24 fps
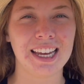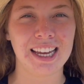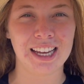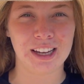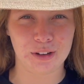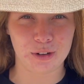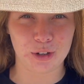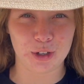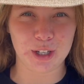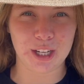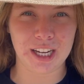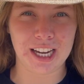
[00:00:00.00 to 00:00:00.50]
it
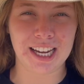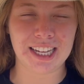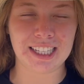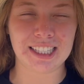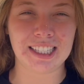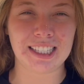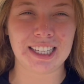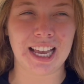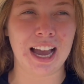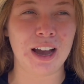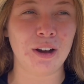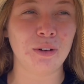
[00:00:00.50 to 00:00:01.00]

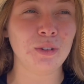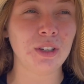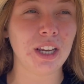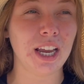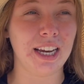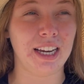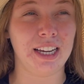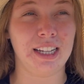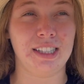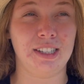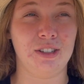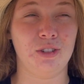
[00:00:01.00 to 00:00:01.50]
creates sound,
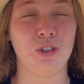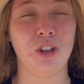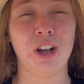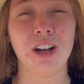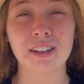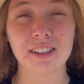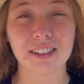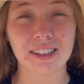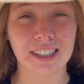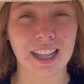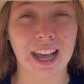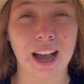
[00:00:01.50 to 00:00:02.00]
and it's a
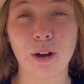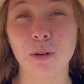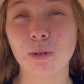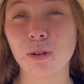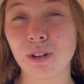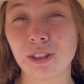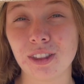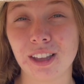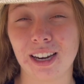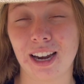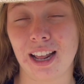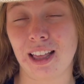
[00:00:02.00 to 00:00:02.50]
lot louder
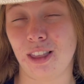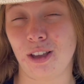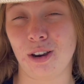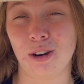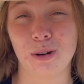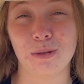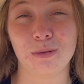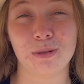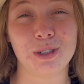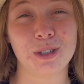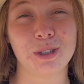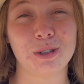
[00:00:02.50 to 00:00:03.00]
than I thought
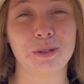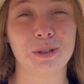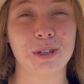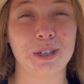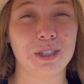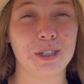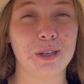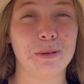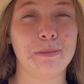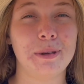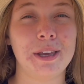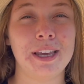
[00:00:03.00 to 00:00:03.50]
it was
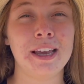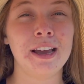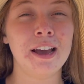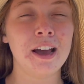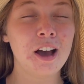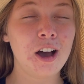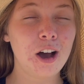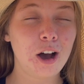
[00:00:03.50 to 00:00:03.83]
going to be.